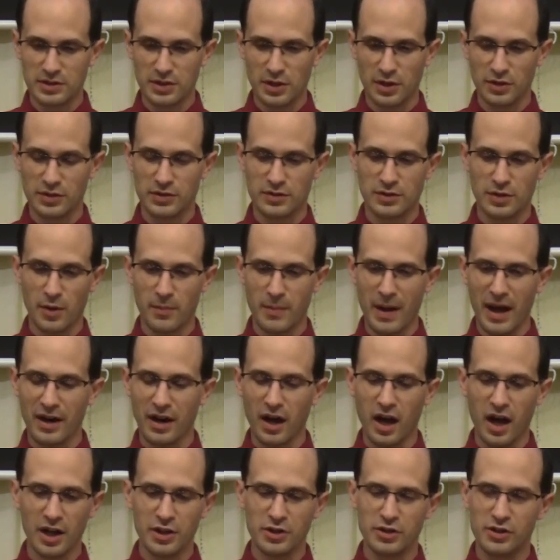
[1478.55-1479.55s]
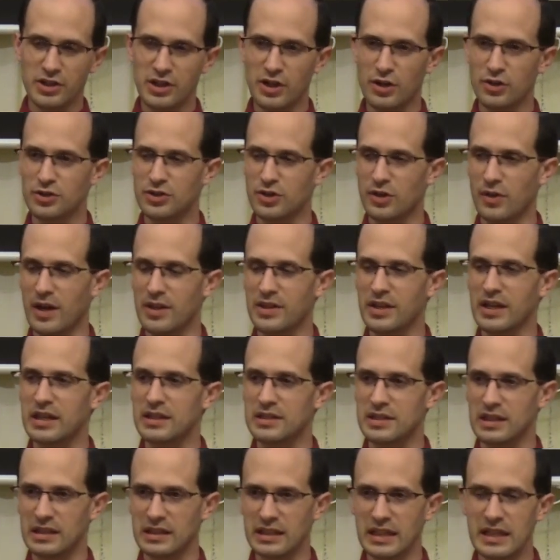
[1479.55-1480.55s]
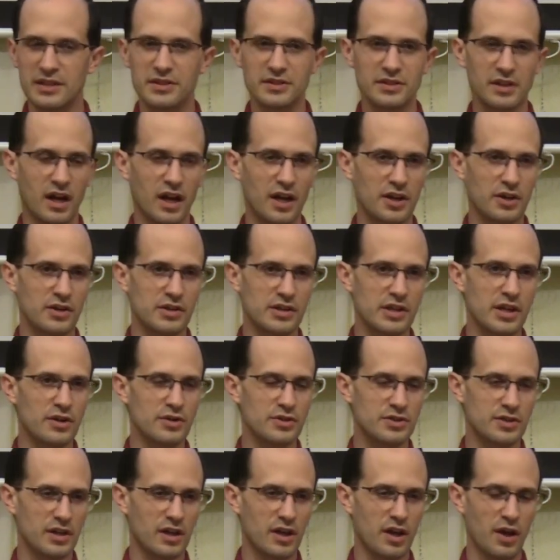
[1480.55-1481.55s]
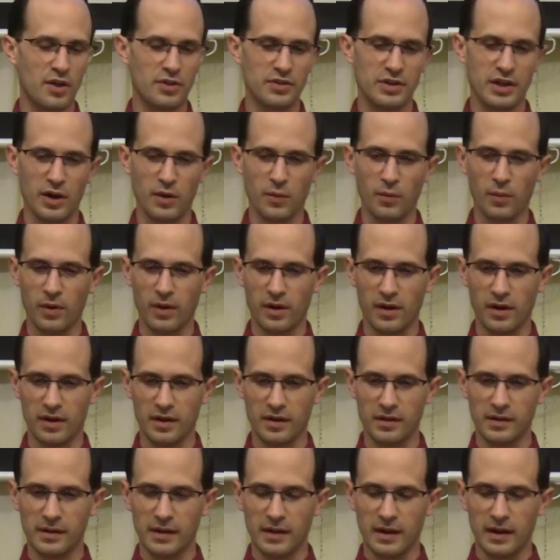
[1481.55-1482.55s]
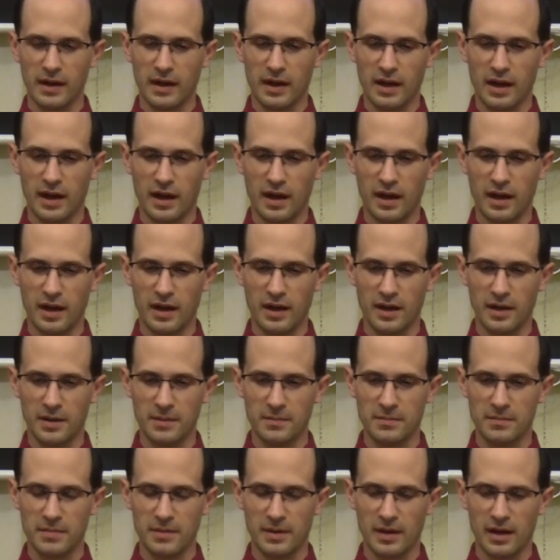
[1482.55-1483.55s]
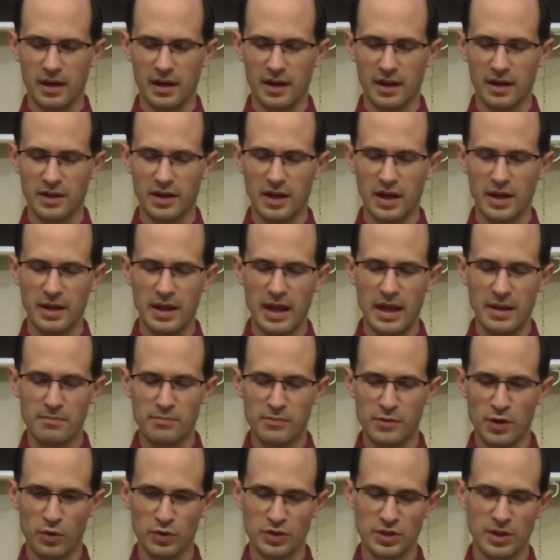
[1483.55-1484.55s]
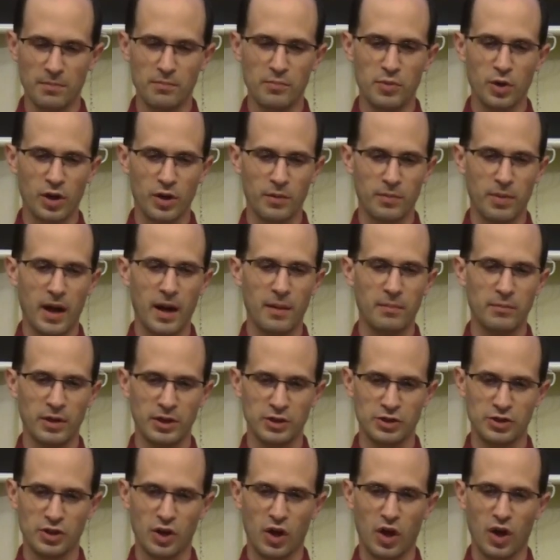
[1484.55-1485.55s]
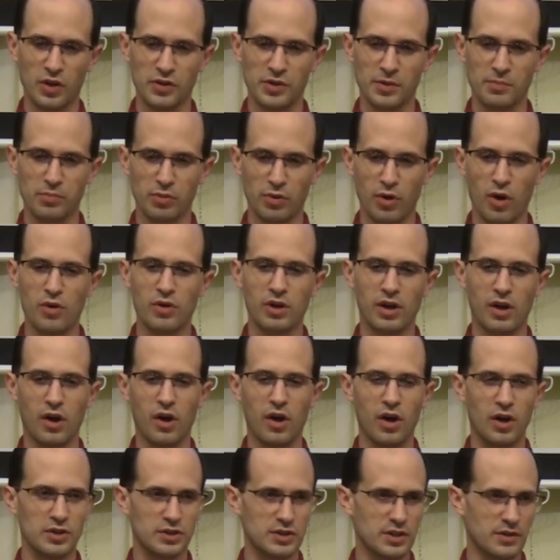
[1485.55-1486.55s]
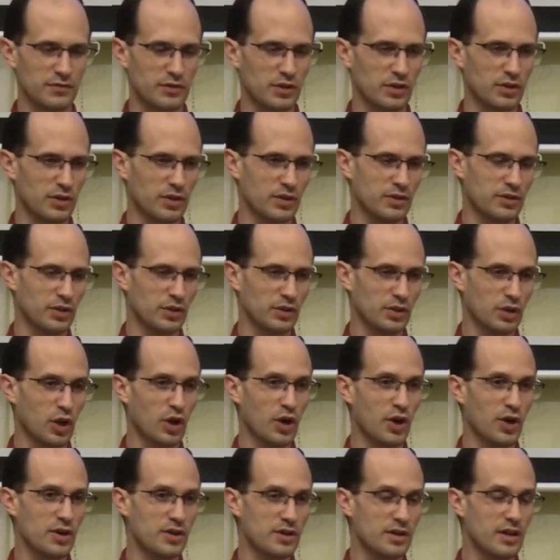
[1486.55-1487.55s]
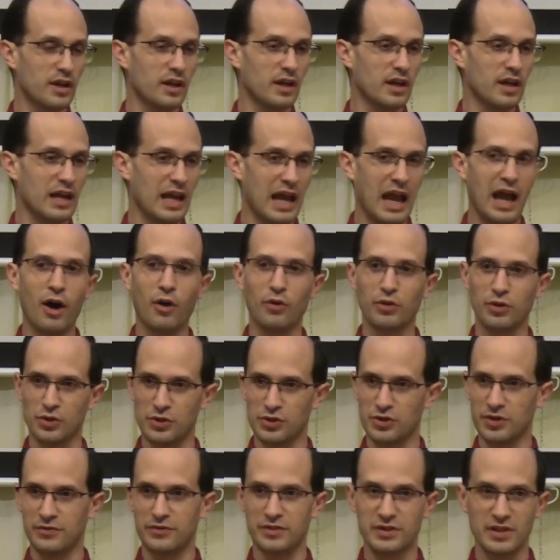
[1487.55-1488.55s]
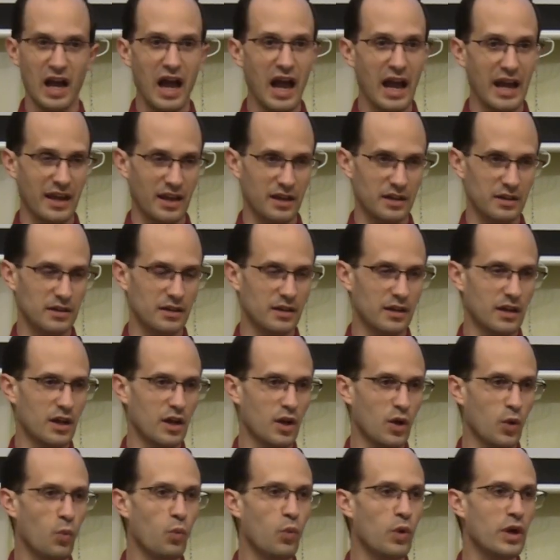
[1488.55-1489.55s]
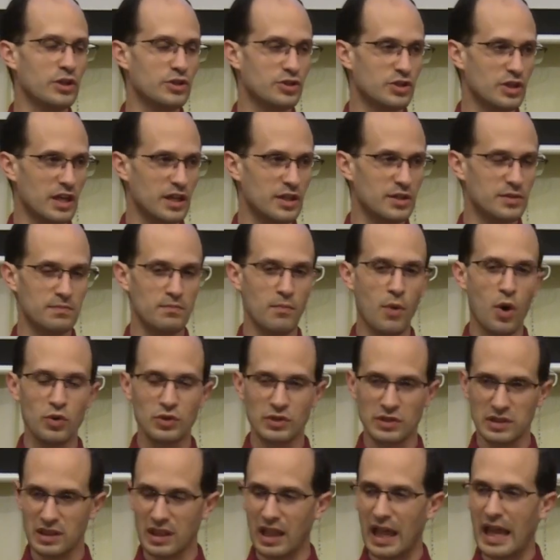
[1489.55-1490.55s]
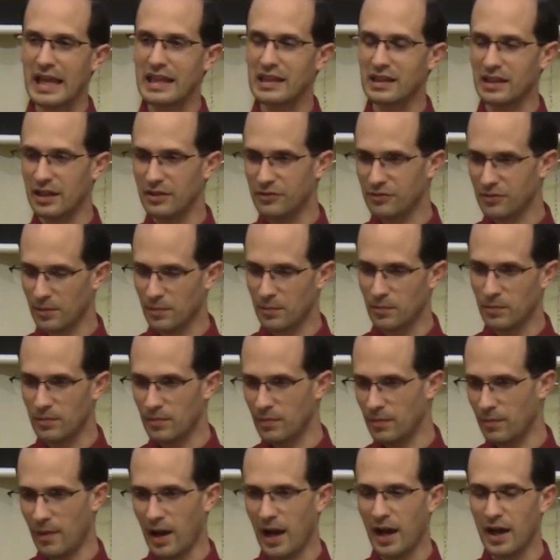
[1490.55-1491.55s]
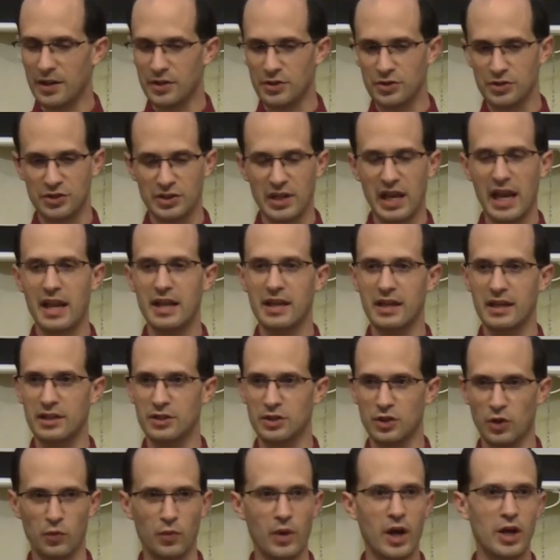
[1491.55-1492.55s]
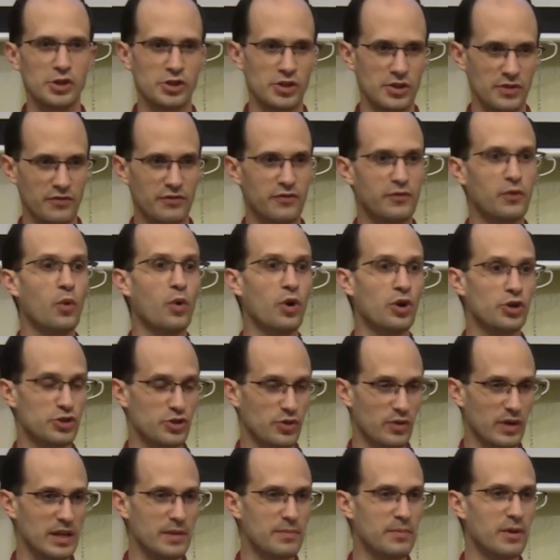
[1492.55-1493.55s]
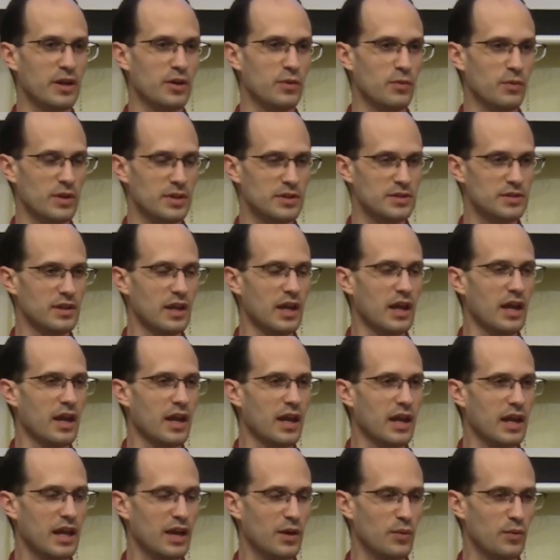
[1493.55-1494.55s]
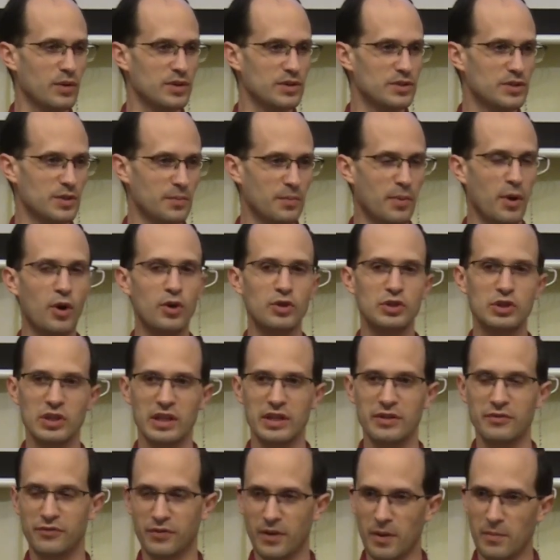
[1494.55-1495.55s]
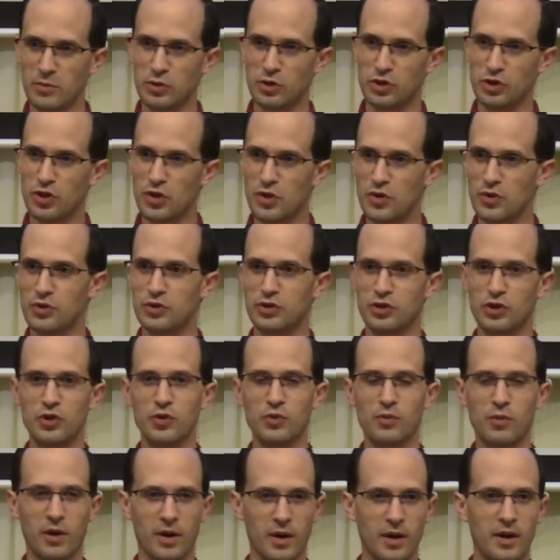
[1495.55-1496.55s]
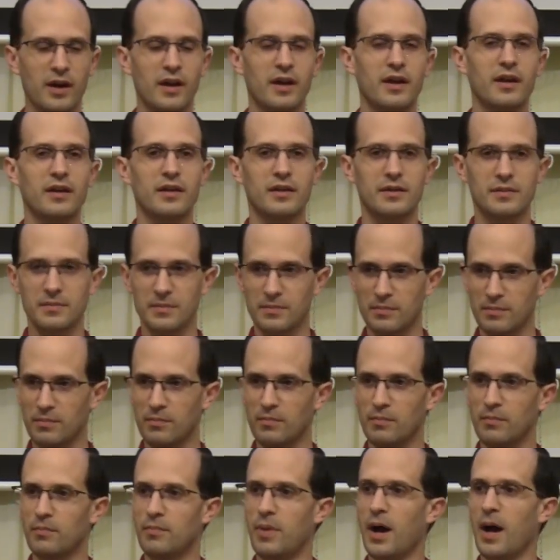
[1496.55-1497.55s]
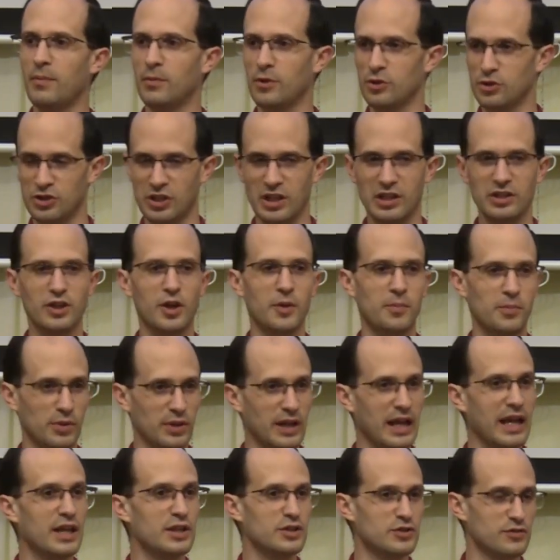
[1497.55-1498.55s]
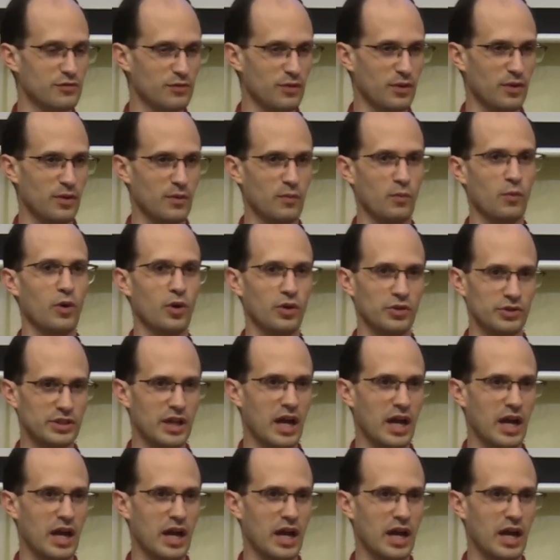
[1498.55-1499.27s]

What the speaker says: So about 100 years ago, I think it's at least 100 years ago, there was a book published called "The Protocols of the Learned Elders of Zion," which is most likely, from my understanding, is a Russian forgery, but it was supposedly from Jews who were publishing their plans for world